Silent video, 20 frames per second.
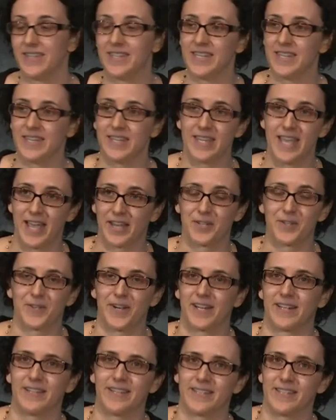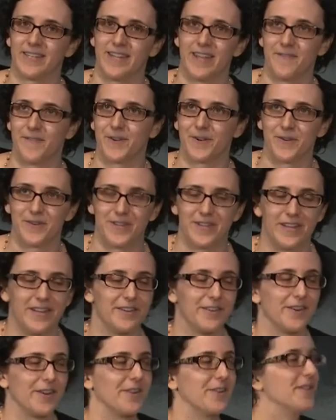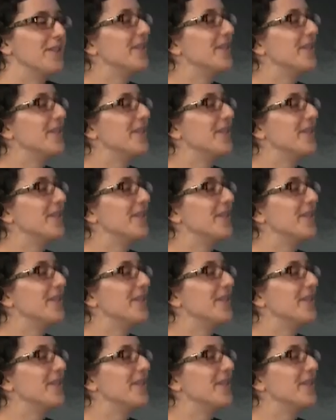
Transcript: the extract doesn't ever go undergo.